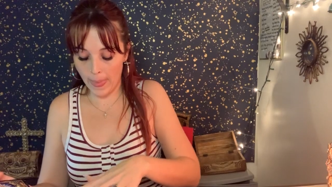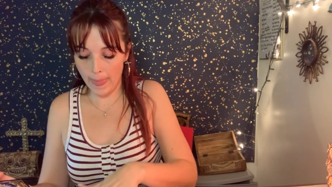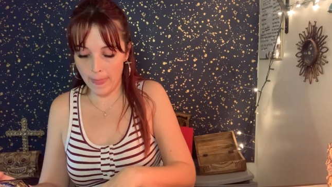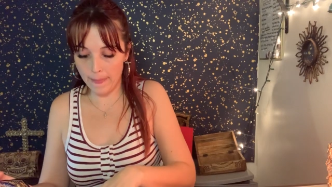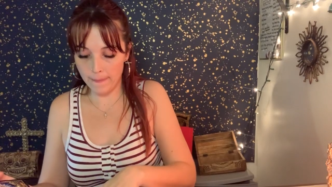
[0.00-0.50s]

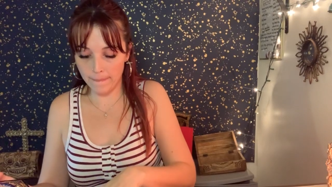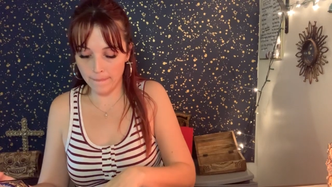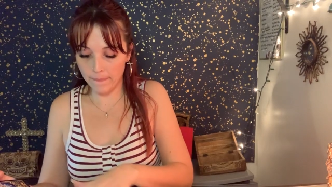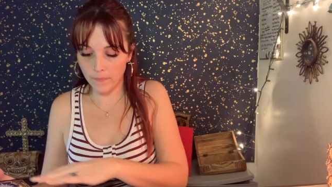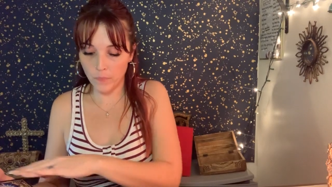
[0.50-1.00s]

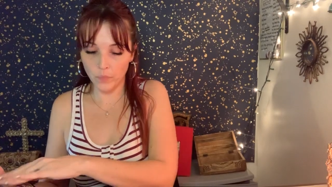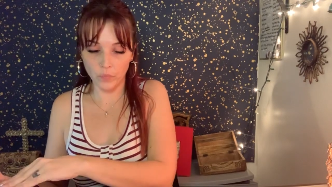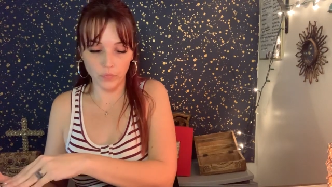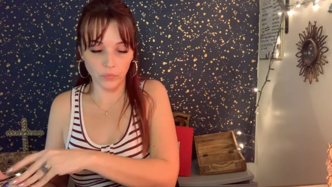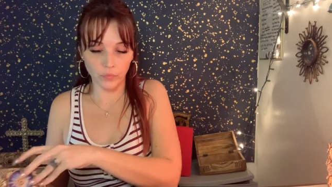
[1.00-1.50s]

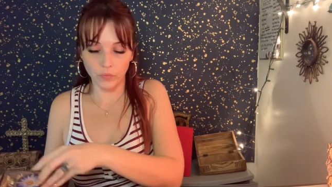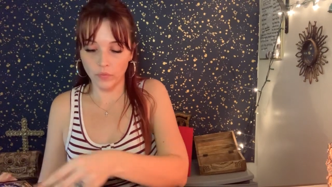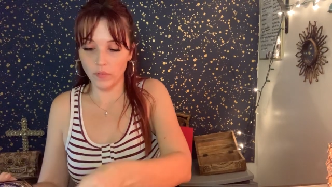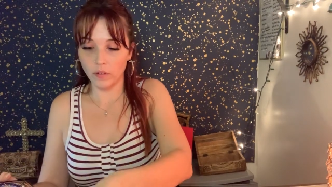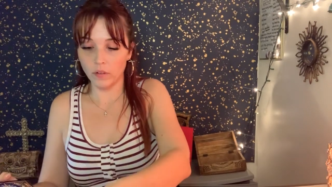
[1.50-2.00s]

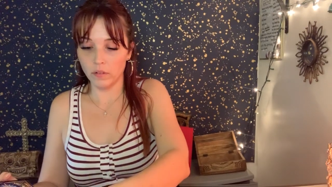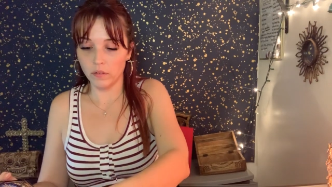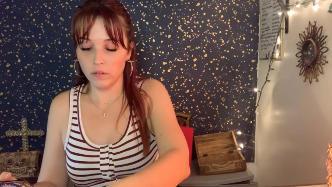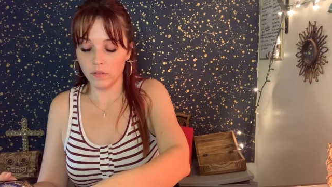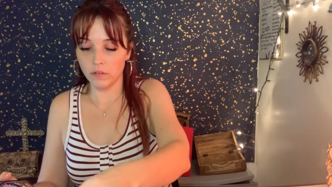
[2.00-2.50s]

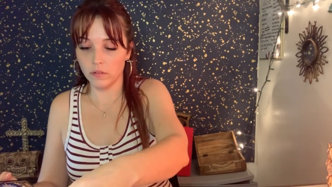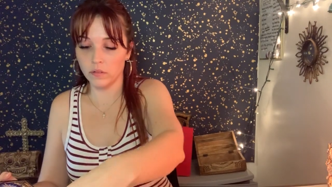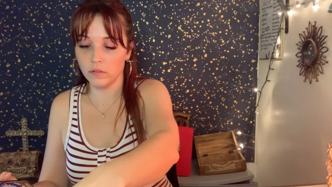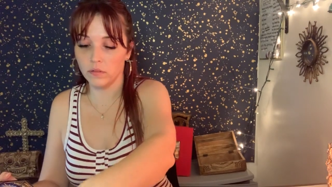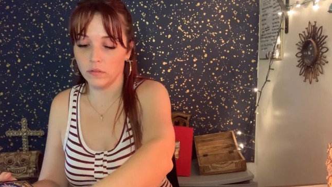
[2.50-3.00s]

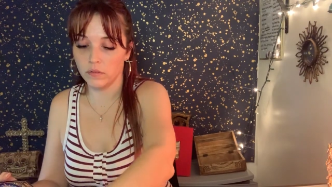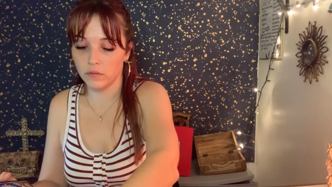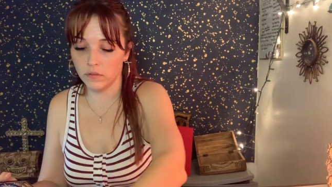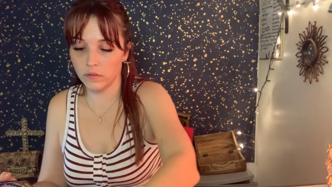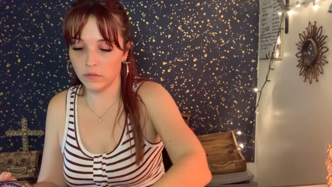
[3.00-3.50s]

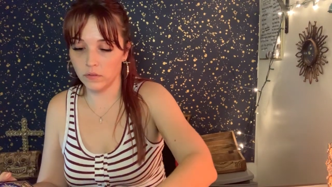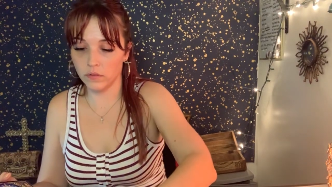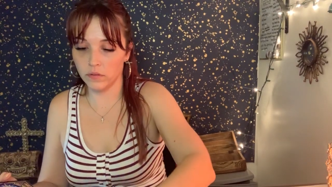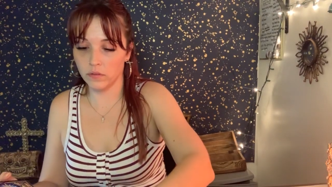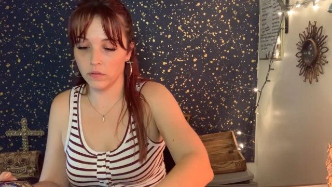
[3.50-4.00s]

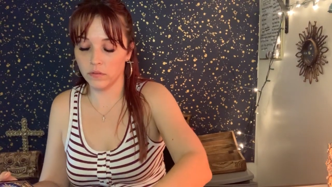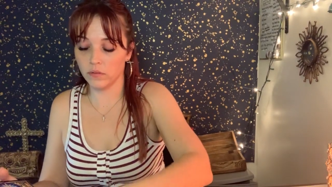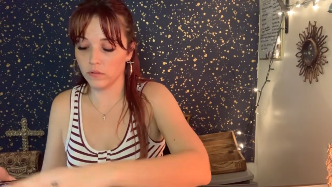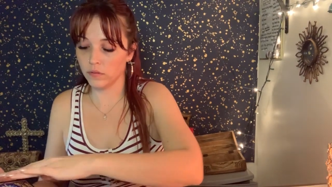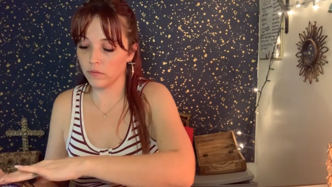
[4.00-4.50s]

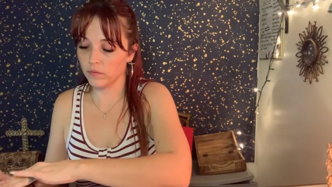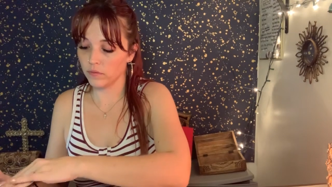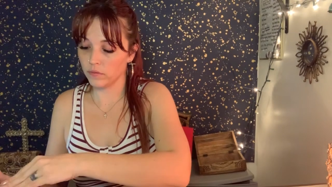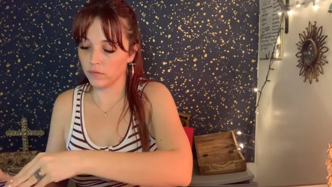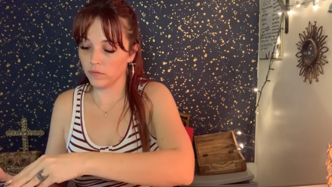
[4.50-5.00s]

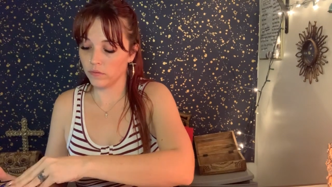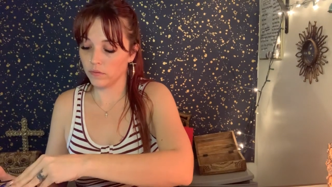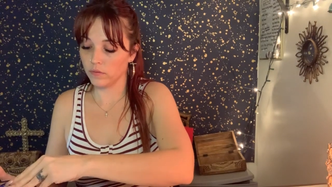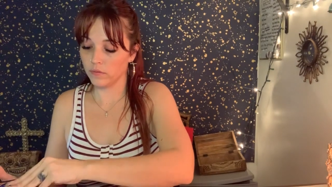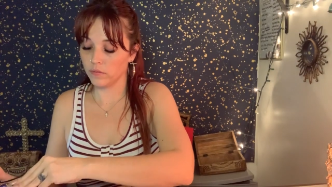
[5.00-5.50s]

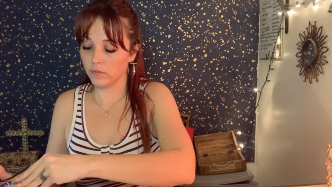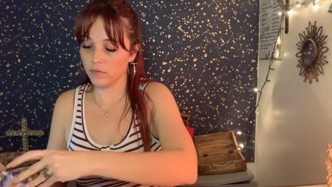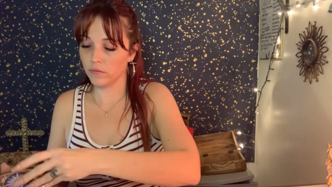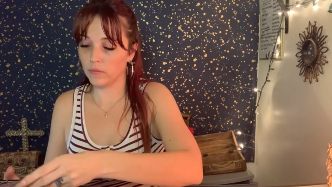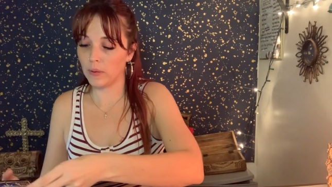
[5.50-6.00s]

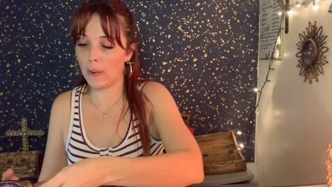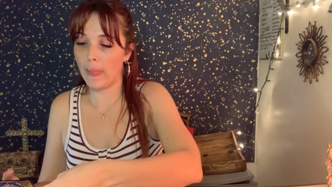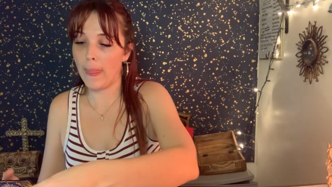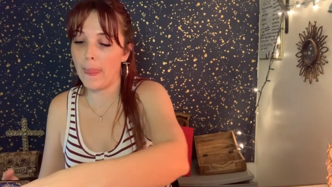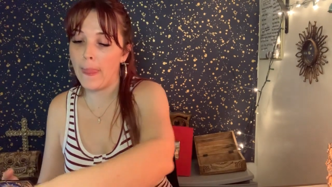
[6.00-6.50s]

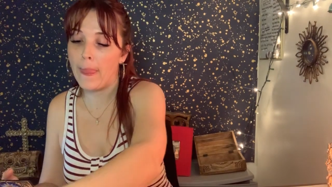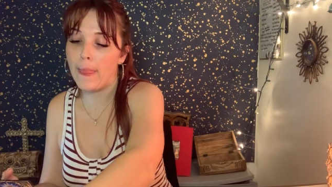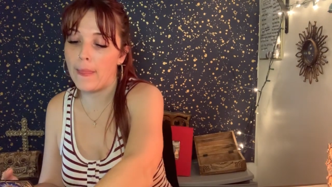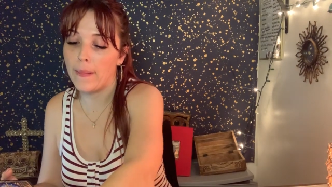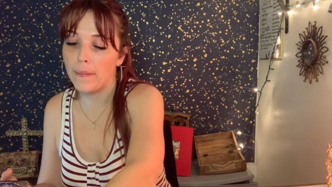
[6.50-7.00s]

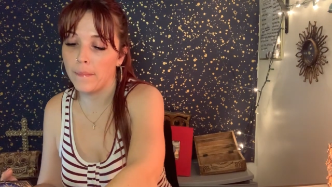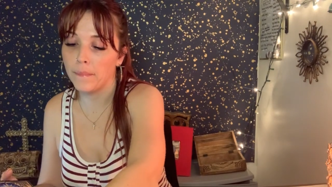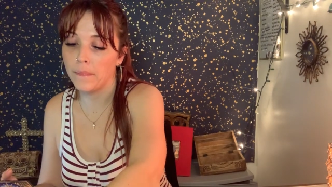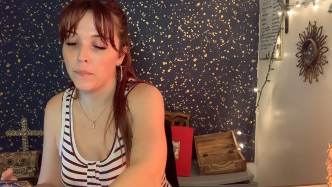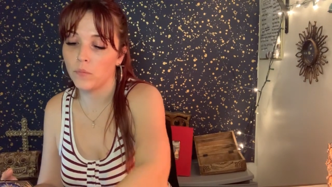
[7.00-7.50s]

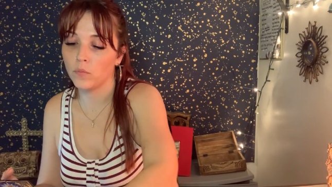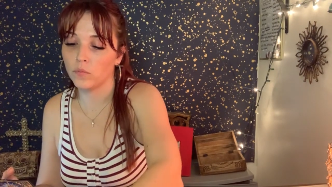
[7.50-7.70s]
Nothing is said.